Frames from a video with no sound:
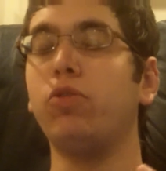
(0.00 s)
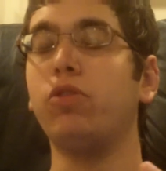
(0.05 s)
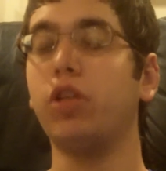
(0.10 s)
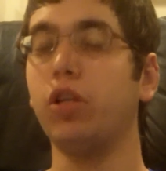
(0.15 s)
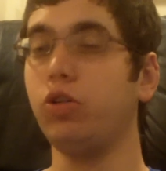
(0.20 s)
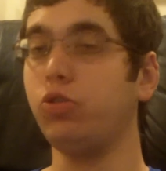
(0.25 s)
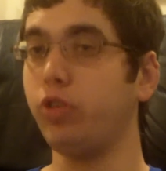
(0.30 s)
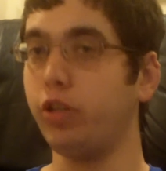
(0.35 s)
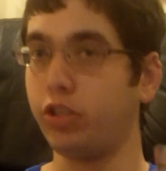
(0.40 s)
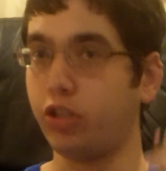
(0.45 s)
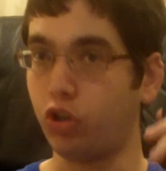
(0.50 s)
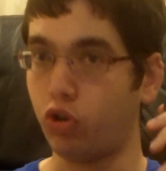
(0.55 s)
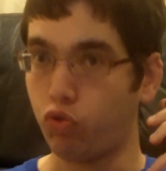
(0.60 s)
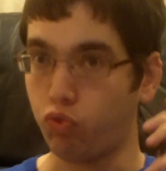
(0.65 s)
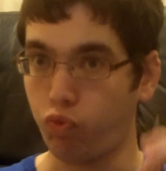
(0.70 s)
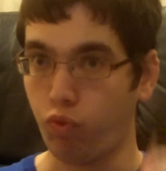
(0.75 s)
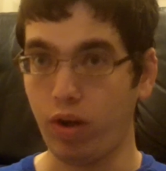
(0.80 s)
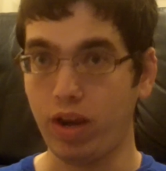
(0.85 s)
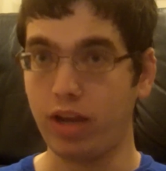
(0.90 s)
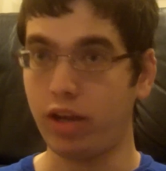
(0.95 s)
Skill Drain's a
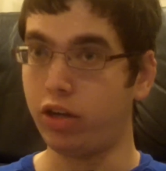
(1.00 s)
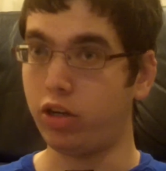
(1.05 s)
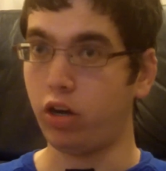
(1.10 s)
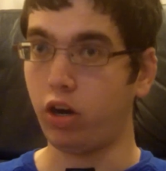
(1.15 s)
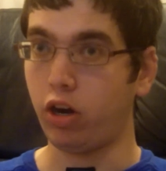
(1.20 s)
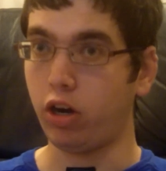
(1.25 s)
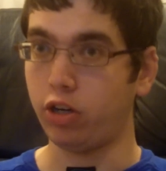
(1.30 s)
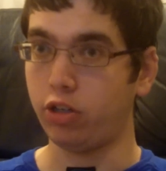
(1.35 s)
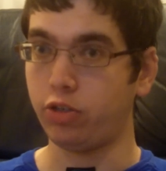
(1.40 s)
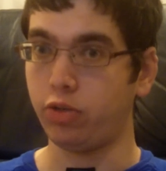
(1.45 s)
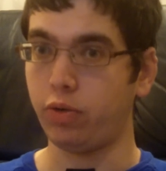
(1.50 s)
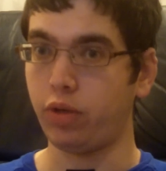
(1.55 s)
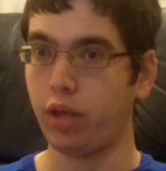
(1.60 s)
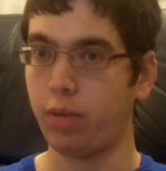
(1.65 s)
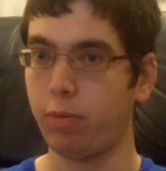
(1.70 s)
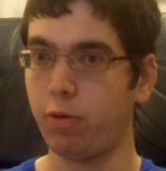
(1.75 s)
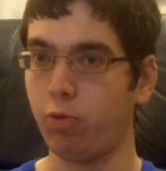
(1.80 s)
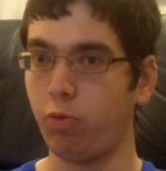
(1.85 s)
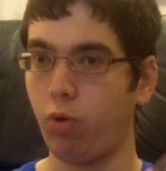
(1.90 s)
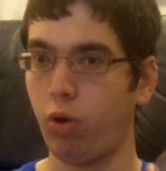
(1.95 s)
great card, don't
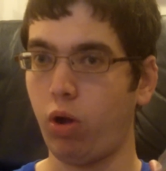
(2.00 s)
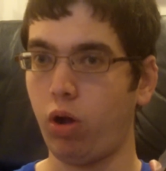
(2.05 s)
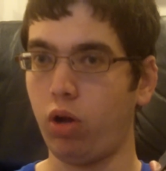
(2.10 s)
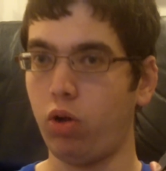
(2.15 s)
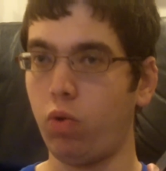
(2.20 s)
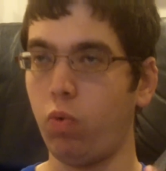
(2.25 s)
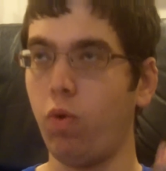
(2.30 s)
get me wrong.